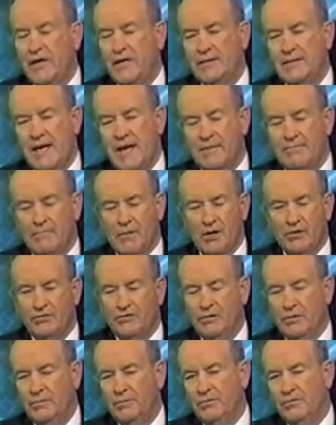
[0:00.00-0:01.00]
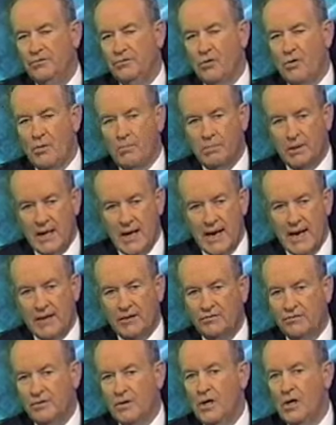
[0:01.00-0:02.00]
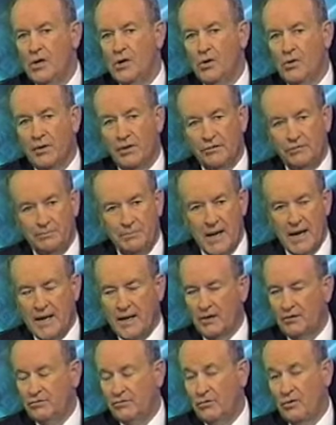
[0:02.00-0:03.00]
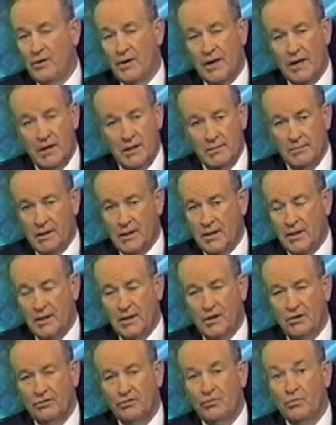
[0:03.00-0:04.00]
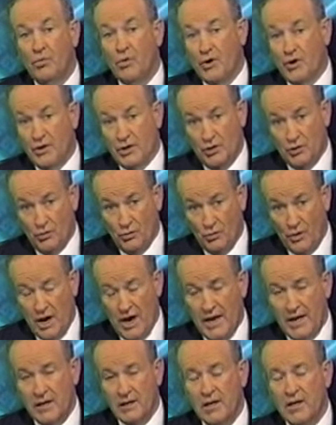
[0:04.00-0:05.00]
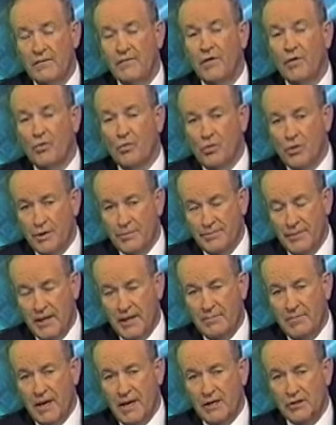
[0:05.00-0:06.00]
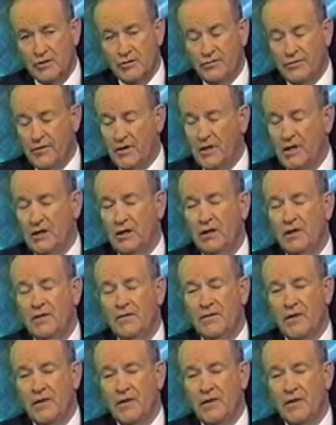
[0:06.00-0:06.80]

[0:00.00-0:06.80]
attack Muslims or blacks or Hispanics or anybody else, where you're right, there would be a major thing.